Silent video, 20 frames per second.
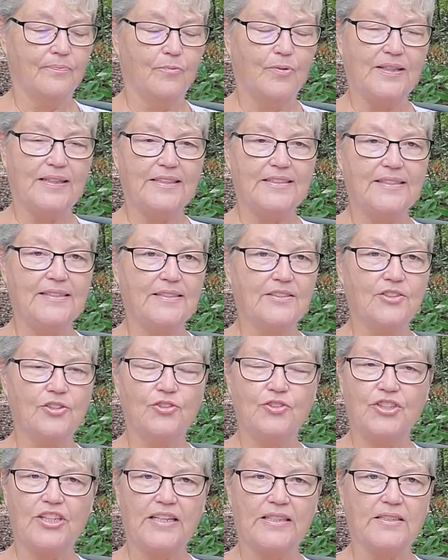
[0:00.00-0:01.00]
We listen
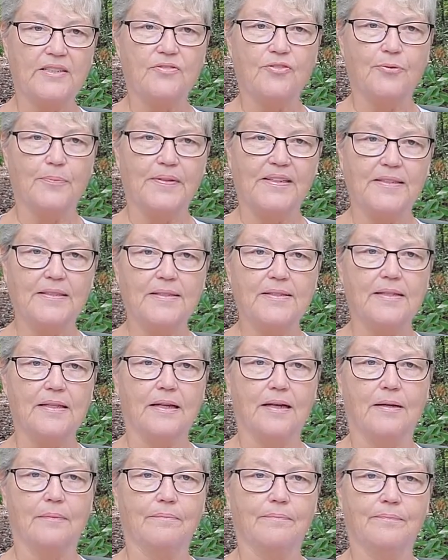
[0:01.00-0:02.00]
to chants from
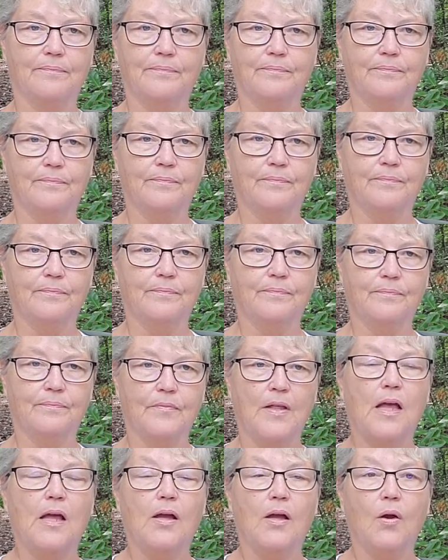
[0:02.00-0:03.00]
Islam.
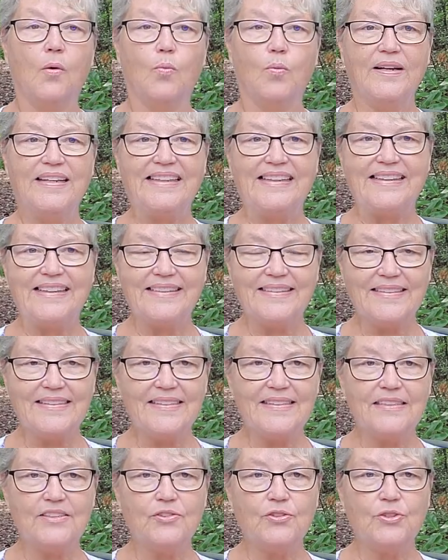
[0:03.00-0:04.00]
We
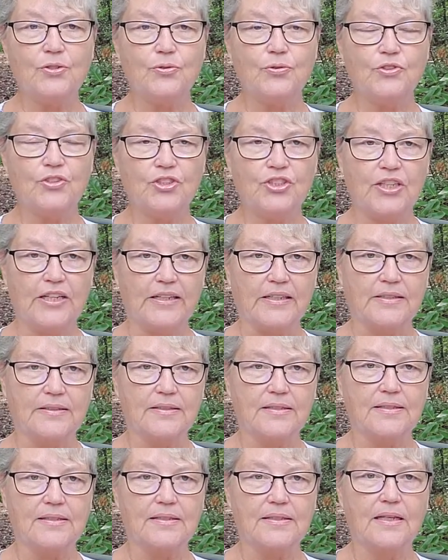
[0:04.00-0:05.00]
listen to
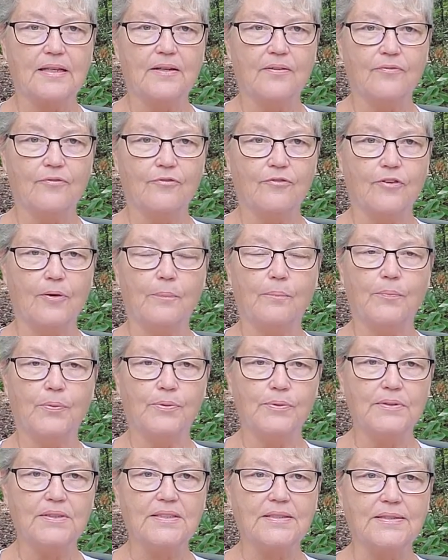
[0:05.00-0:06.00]
chants from
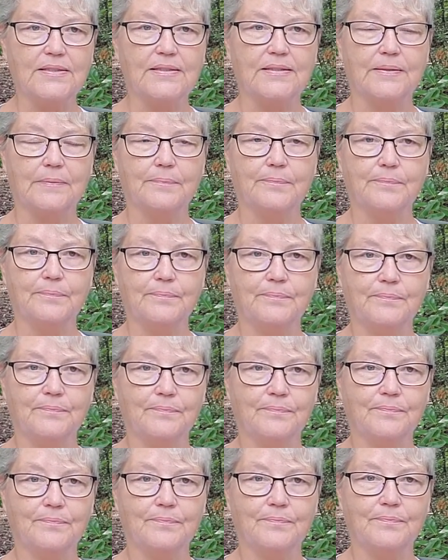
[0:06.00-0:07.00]
Buddhism.
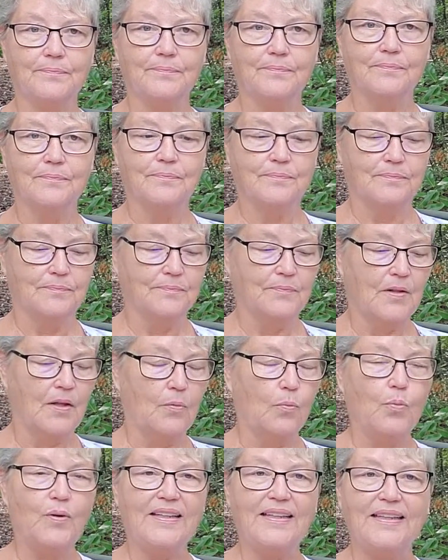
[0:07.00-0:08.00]

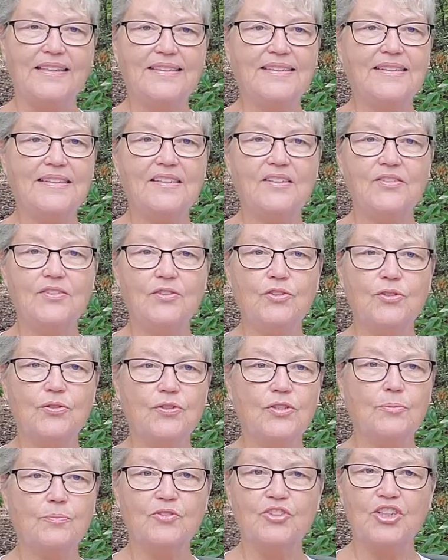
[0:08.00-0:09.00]
We listen to
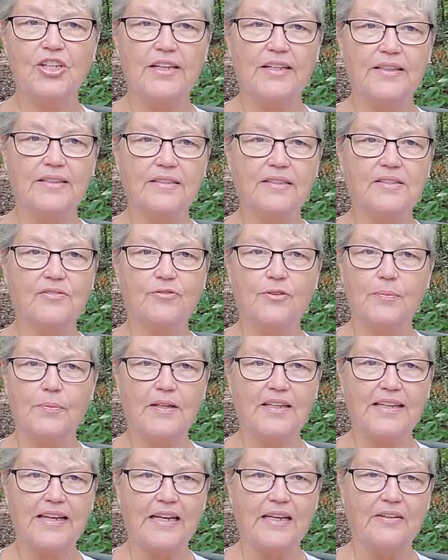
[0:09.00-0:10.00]
some chants from
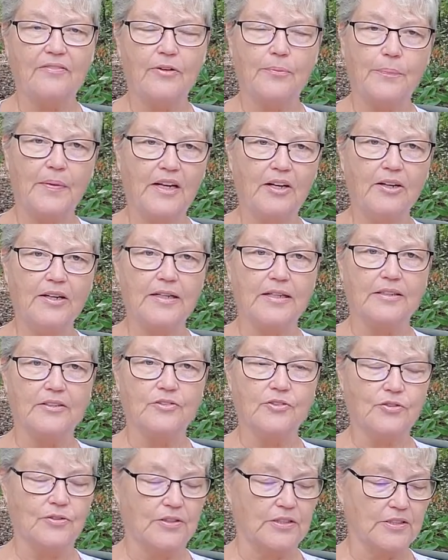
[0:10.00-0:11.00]
the Native
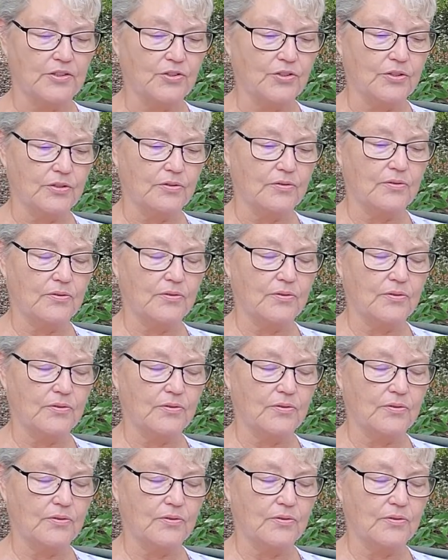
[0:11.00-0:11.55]
American tradition.